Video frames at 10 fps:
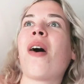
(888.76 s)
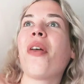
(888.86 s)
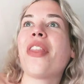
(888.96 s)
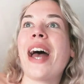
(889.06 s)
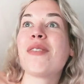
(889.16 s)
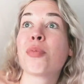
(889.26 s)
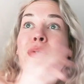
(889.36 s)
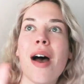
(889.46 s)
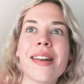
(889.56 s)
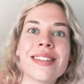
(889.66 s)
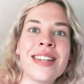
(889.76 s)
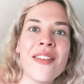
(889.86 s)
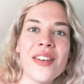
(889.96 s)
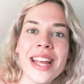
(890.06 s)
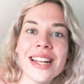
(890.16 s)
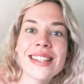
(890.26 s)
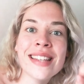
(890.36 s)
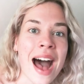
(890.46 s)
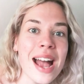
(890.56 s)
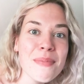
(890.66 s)
Call that productivity and
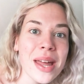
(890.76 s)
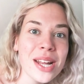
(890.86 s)
time